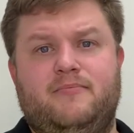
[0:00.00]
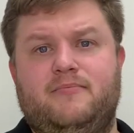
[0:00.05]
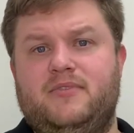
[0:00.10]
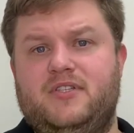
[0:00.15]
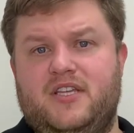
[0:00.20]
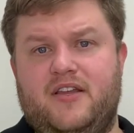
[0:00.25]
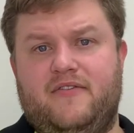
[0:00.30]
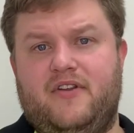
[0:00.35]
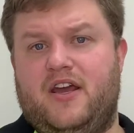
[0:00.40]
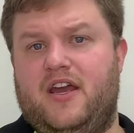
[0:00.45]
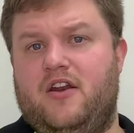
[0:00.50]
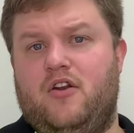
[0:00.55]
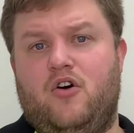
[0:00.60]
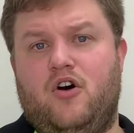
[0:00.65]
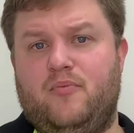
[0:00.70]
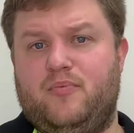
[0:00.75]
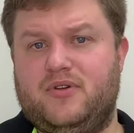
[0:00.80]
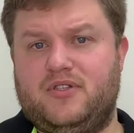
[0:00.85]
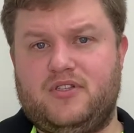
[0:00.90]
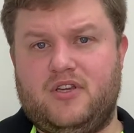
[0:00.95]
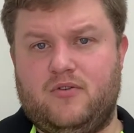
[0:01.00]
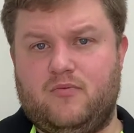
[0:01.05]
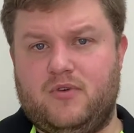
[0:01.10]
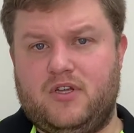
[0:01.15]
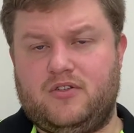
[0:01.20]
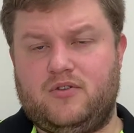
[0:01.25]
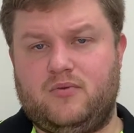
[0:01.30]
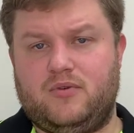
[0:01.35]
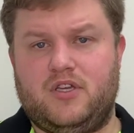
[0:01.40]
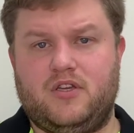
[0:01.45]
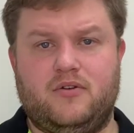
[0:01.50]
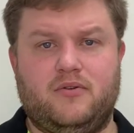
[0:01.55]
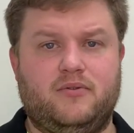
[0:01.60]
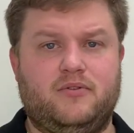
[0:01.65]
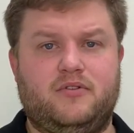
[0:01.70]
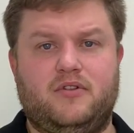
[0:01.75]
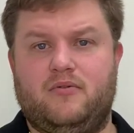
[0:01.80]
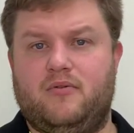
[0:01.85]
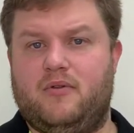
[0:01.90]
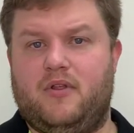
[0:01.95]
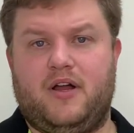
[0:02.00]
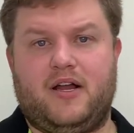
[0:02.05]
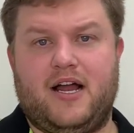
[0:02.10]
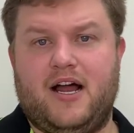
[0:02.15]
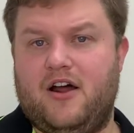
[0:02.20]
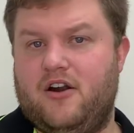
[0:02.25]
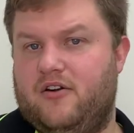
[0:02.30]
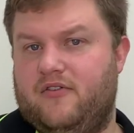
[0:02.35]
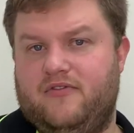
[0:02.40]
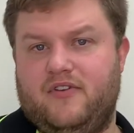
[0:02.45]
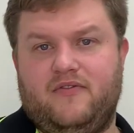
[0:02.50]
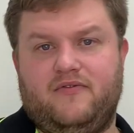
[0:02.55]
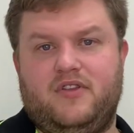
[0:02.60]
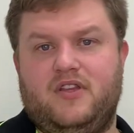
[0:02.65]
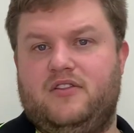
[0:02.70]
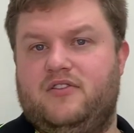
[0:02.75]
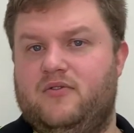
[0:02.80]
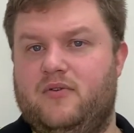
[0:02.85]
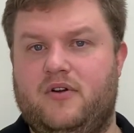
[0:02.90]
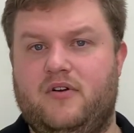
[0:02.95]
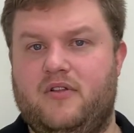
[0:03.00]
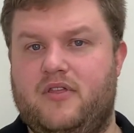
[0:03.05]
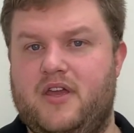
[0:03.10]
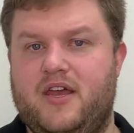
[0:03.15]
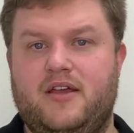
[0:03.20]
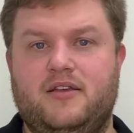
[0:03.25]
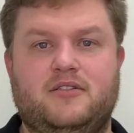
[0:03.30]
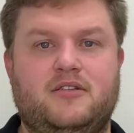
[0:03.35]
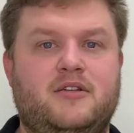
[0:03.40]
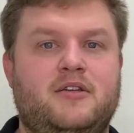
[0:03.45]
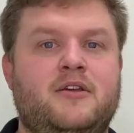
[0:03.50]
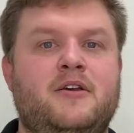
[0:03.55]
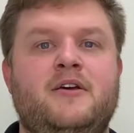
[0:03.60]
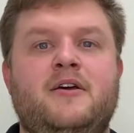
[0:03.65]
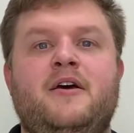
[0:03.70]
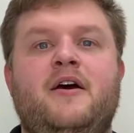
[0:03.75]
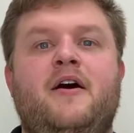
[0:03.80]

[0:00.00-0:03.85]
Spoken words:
7, 8, 9% rental yields that were like 150, 200,000.